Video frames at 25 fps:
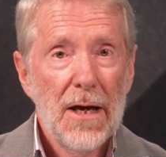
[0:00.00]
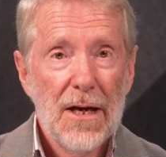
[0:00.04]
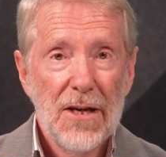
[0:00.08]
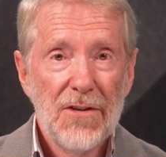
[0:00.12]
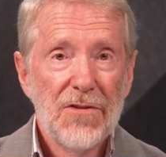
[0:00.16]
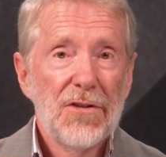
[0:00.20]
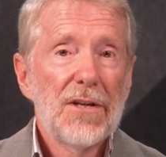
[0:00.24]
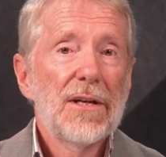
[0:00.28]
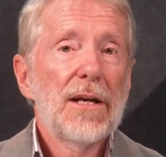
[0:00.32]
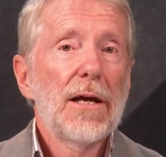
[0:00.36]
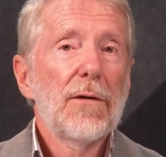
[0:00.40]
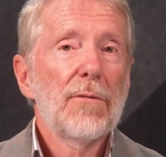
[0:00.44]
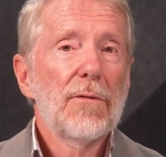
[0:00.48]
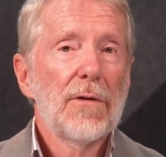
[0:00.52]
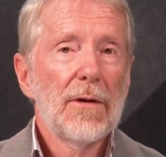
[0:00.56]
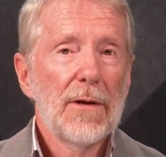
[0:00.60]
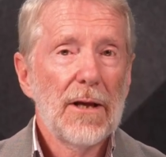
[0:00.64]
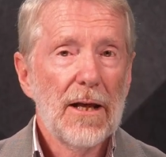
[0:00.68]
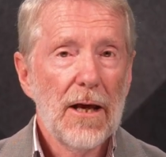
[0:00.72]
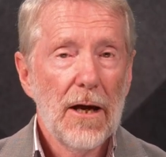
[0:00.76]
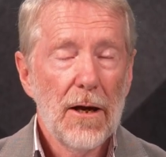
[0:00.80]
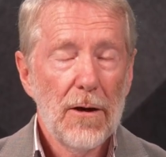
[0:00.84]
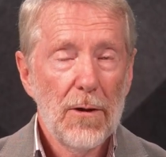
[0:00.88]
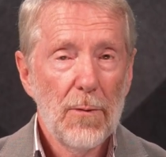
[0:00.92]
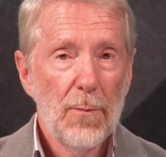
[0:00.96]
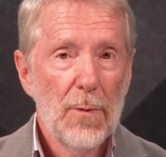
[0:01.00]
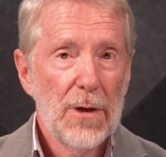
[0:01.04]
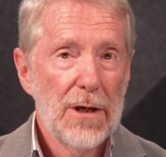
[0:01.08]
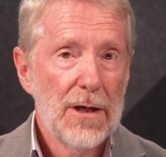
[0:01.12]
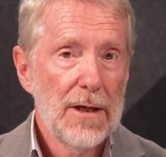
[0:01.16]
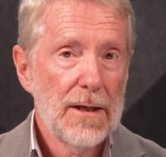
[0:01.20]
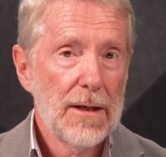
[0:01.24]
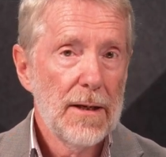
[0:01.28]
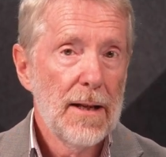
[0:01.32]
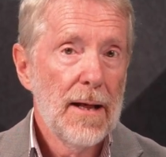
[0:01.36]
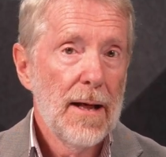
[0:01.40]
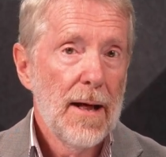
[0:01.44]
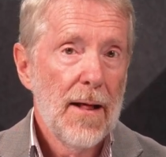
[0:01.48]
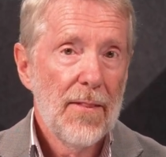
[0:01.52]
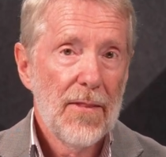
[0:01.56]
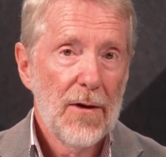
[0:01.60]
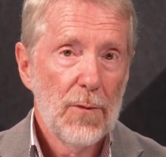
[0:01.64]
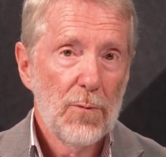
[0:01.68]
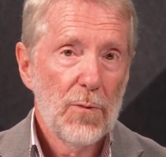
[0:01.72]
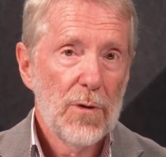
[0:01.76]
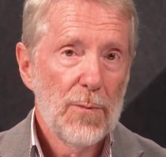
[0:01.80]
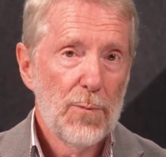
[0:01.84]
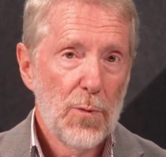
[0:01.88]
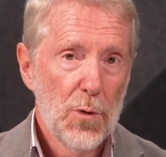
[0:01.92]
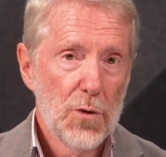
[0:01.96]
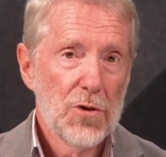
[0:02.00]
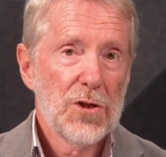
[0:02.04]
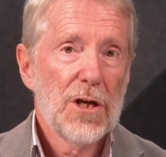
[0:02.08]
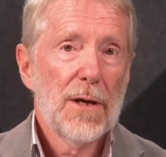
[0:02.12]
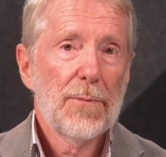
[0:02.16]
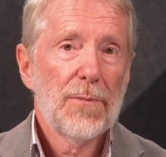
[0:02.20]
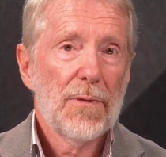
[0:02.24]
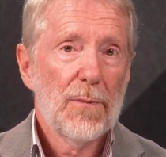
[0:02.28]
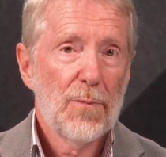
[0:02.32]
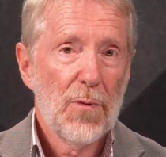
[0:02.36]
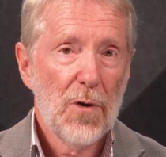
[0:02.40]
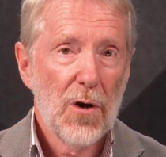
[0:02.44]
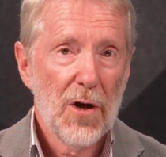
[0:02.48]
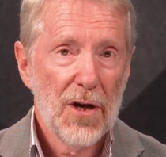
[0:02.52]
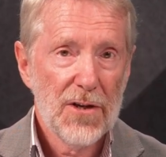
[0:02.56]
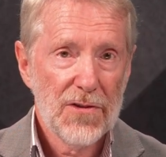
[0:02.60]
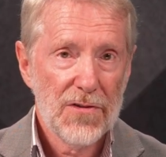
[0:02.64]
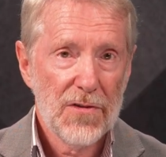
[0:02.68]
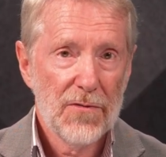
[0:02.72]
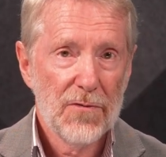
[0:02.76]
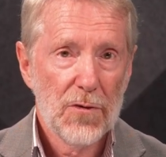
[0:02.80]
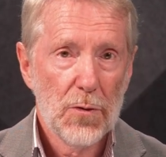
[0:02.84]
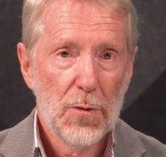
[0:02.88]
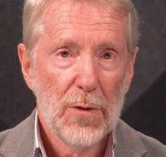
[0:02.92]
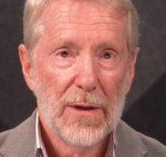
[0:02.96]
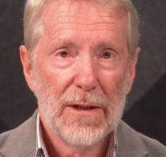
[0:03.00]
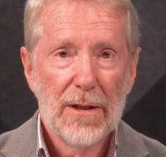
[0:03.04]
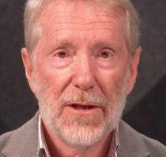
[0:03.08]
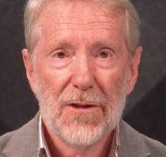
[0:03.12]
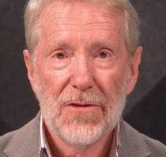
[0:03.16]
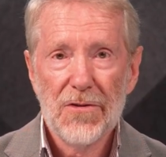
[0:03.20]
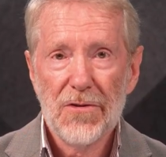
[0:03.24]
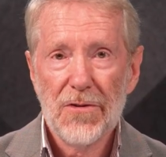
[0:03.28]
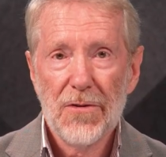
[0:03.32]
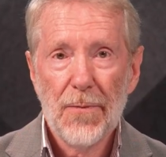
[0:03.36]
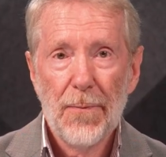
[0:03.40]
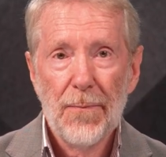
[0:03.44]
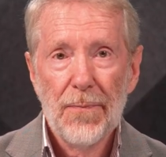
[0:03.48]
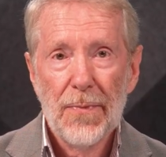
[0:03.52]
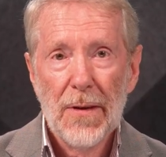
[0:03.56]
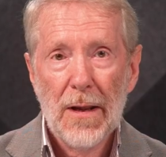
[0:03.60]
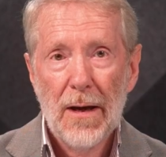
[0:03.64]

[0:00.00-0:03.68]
is inevitably going to mean that we push up the price of doing this.